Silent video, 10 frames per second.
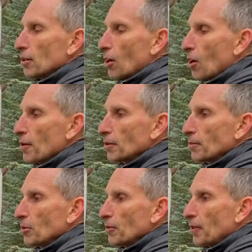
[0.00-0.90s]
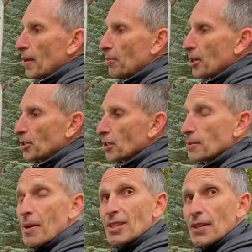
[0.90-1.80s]
Always remove that pressure,
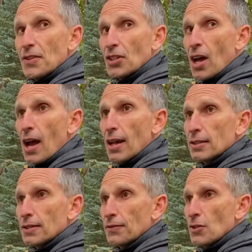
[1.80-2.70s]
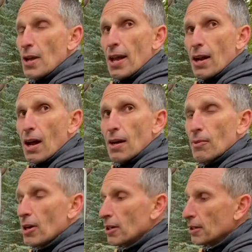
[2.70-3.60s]
especially if it's hot. If you had hot
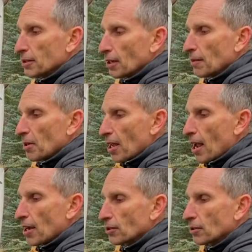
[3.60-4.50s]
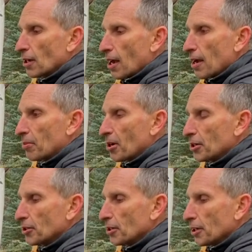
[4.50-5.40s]
water, it's going to be extra high pressure in